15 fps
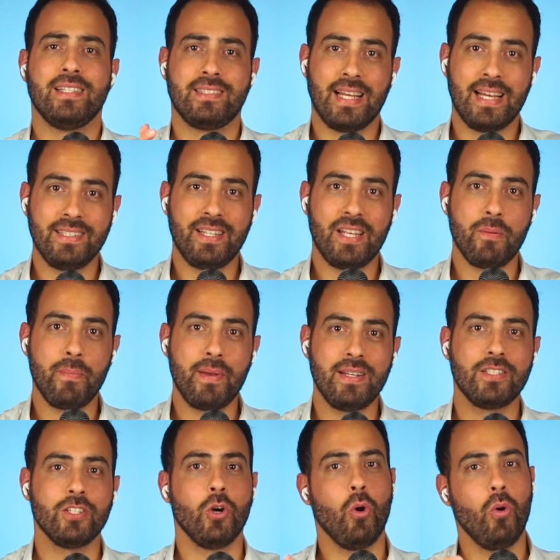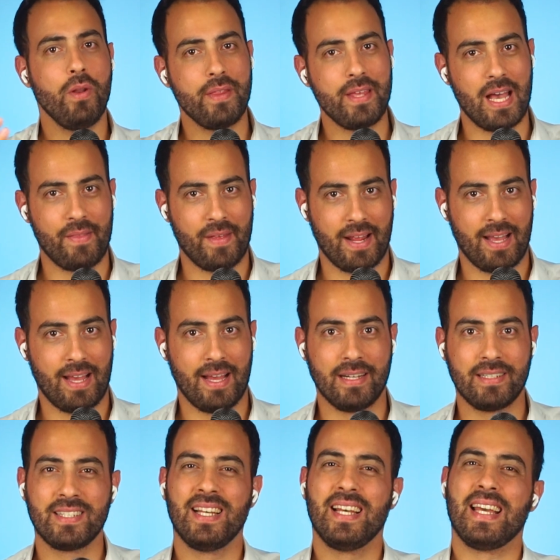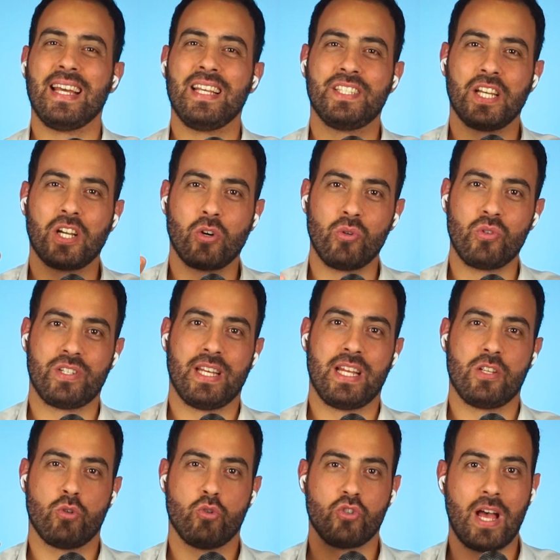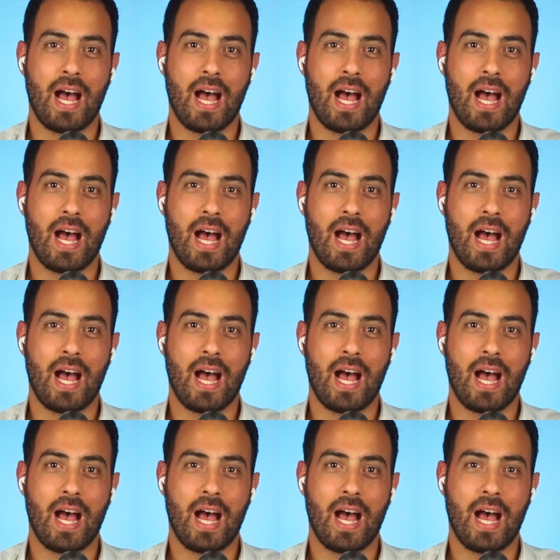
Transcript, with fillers: Tendermint, on the other hand, is a consensus